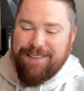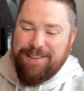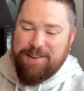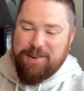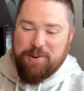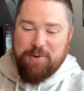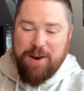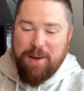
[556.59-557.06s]

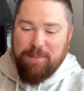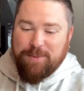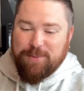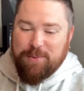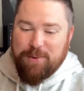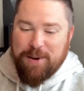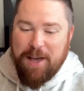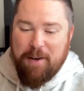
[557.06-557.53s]
your grapes
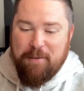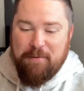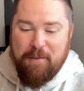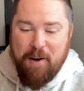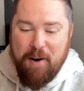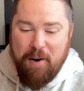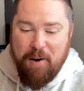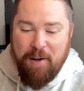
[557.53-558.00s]
will not
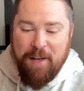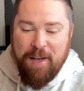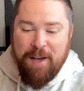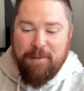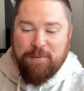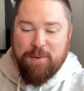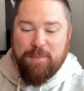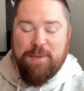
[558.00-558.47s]
fall
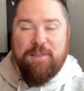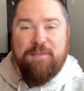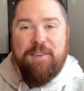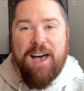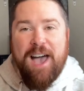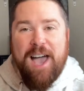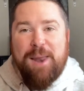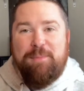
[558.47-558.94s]
from the
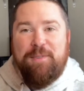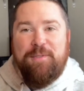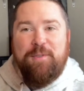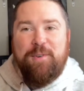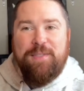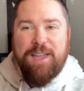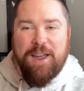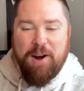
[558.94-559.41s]
vine
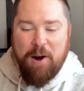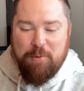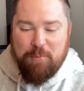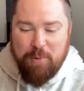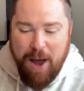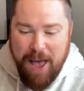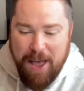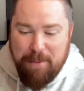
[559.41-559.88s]
before they are
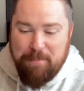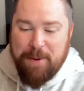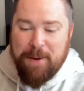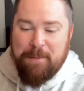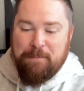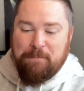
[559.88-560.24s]
ripe.